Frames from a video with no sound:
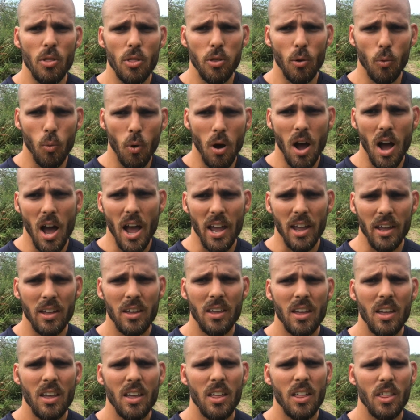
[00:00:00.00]
the why.
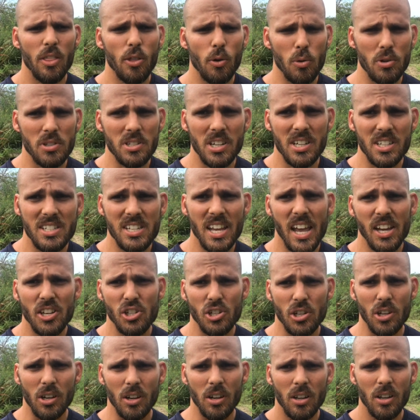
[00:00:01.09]
There was an
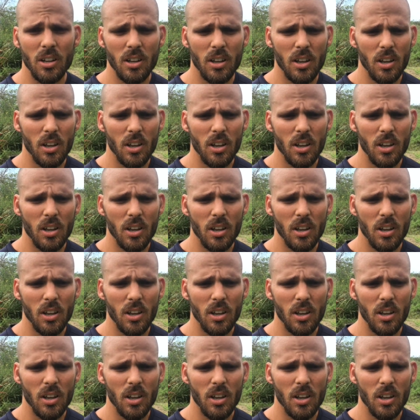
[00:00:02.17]
intention.